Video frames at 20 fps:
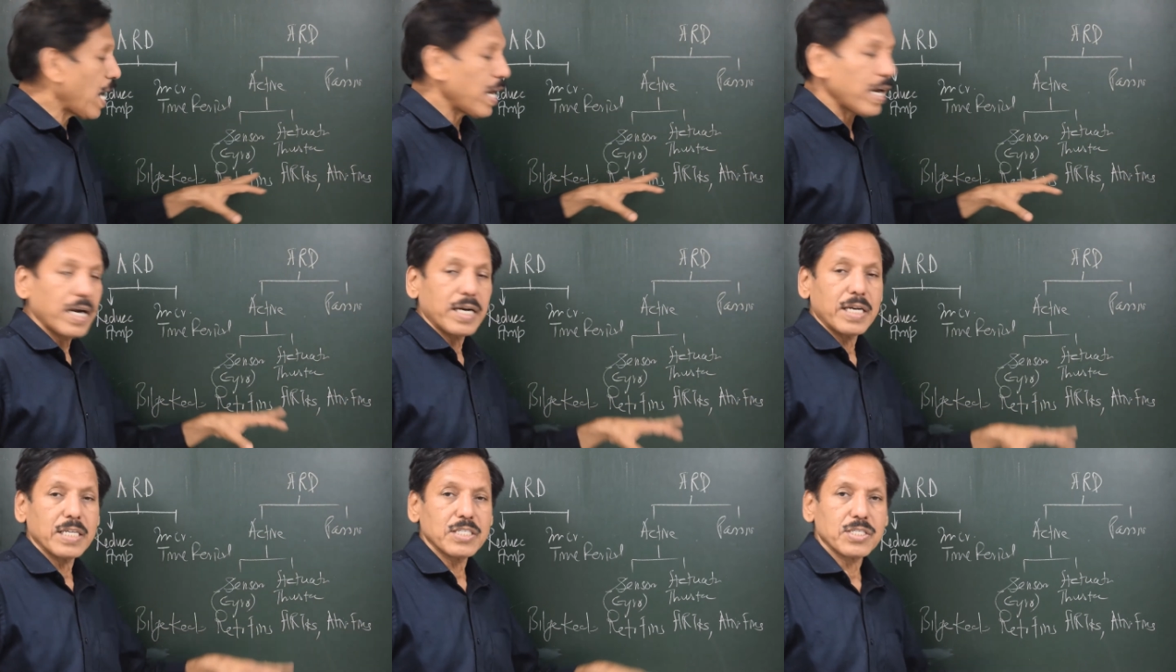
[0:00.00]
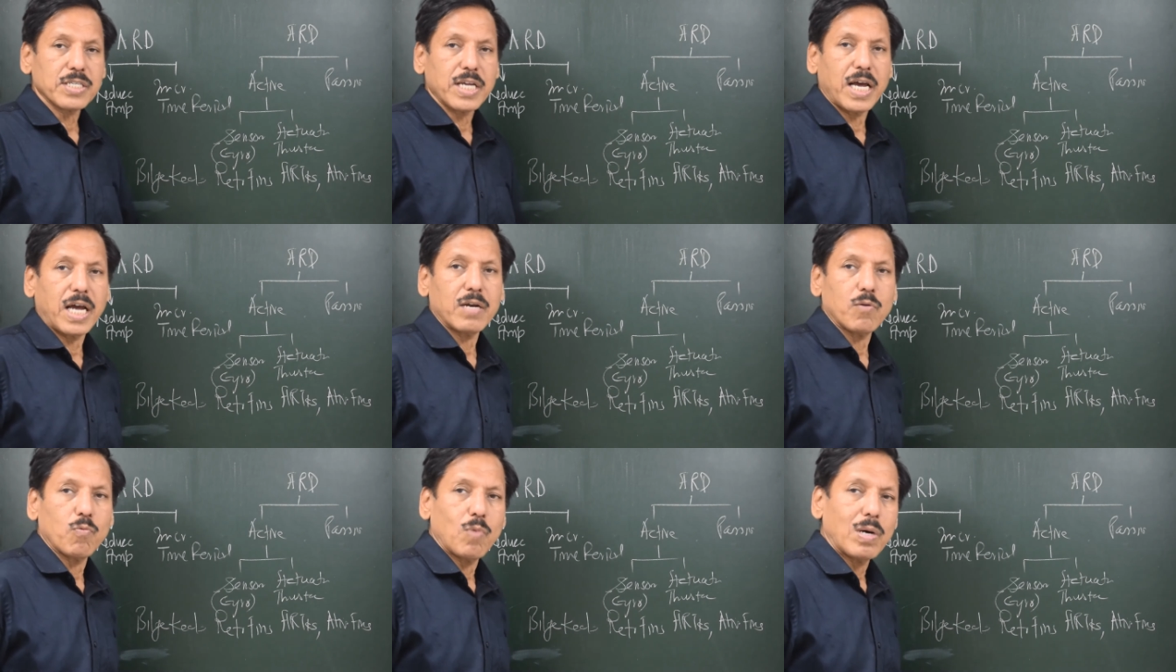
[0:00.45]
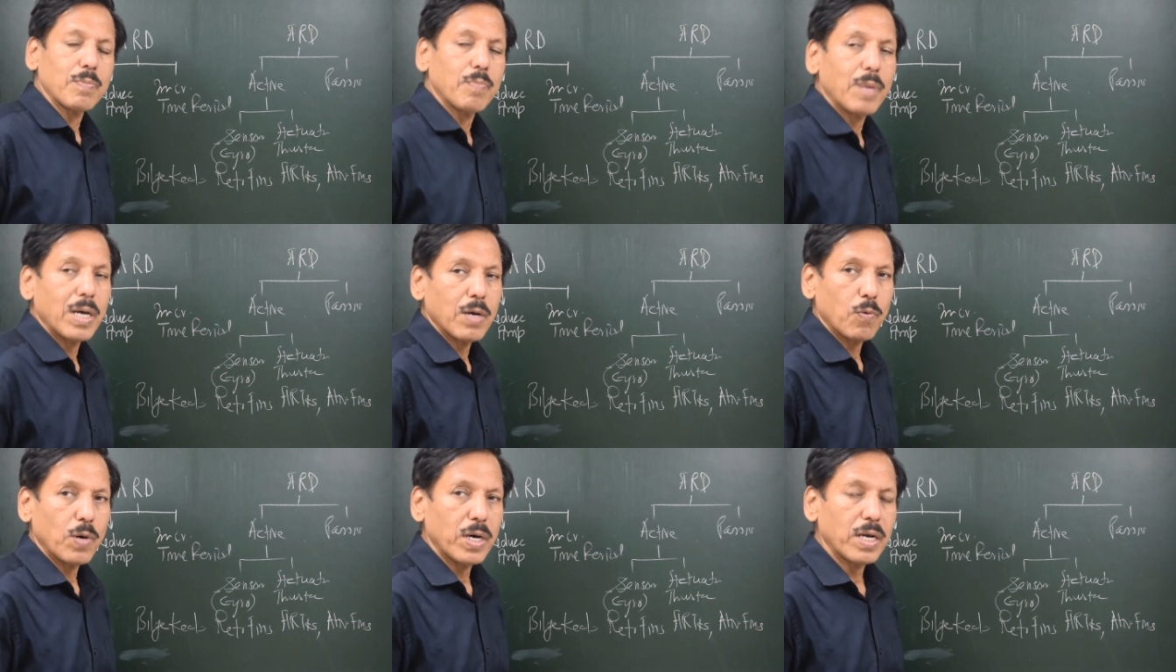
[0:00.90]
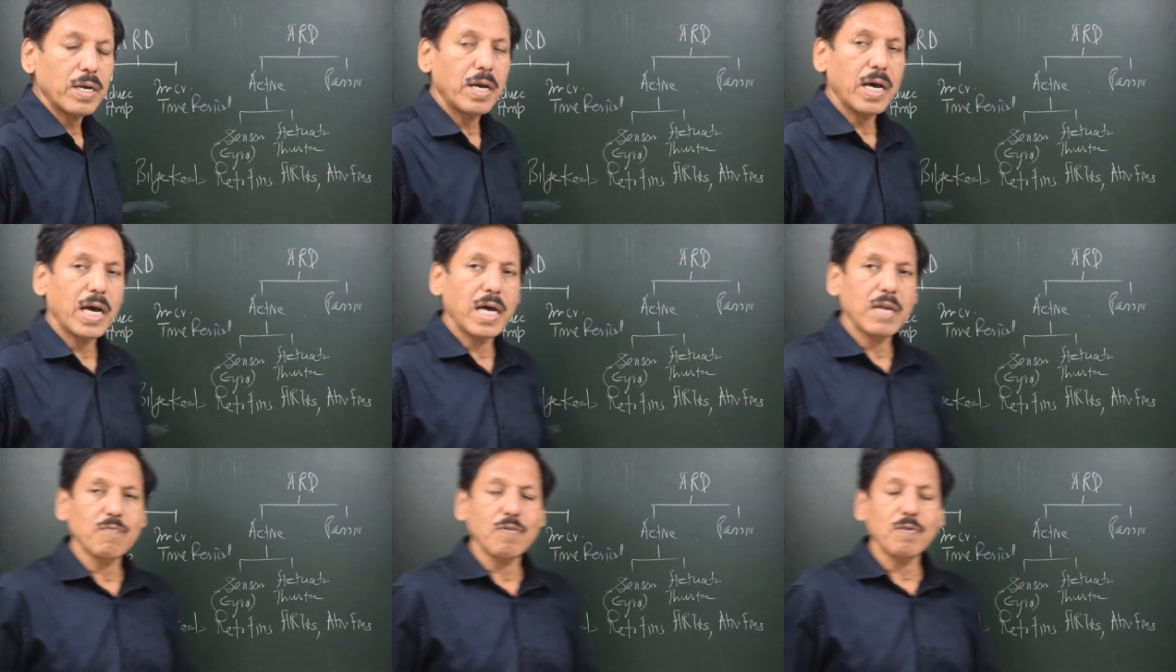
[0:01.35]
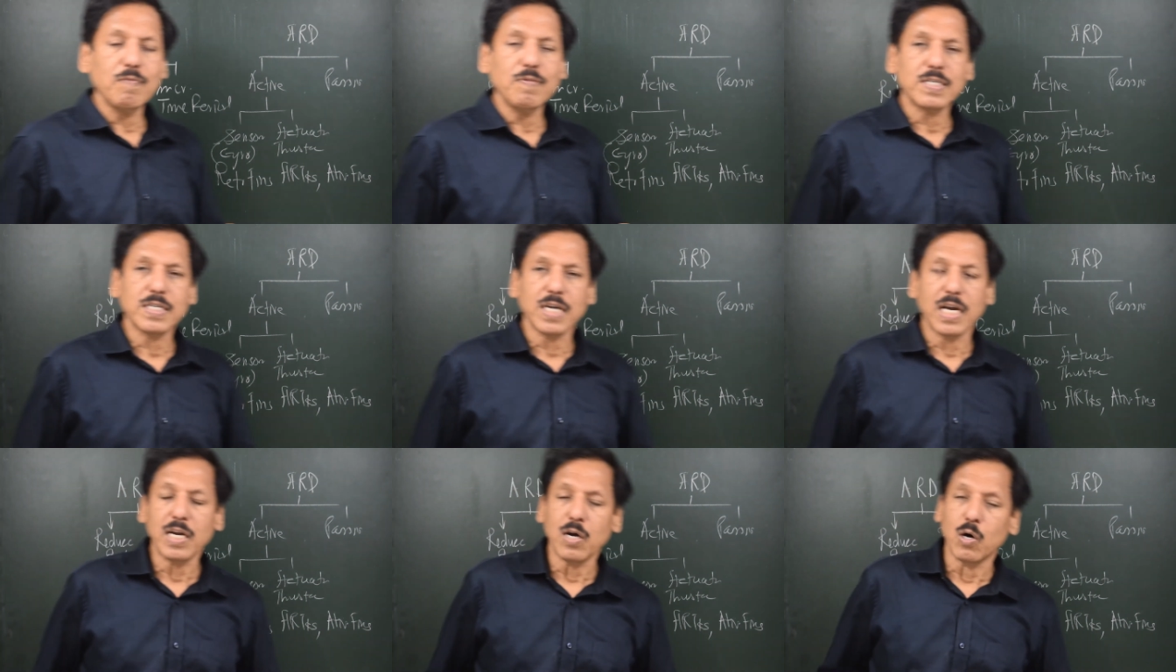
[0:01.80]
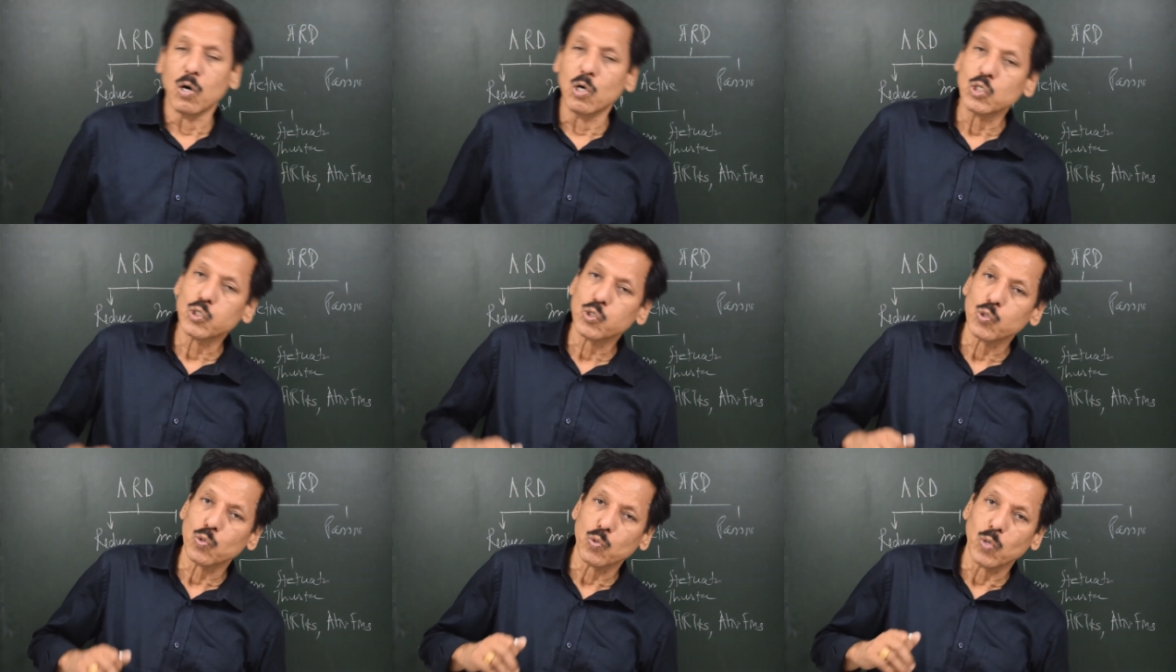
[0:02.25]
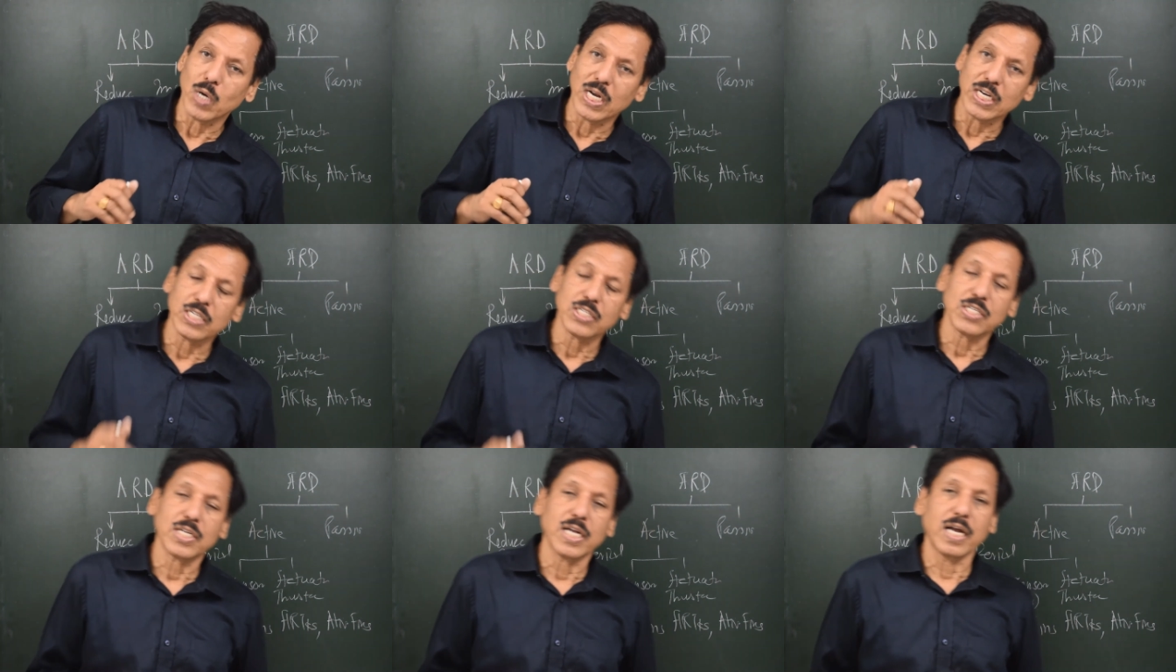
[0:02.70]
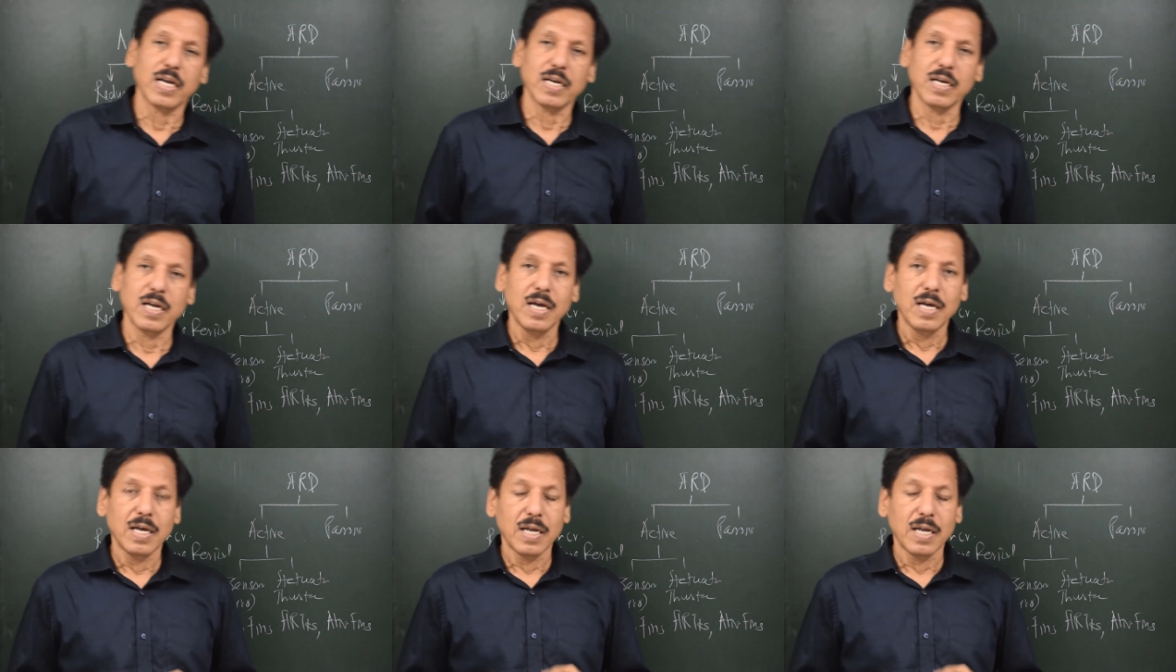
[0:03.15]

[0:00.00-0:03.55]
and understand one by one, and we will try also to understand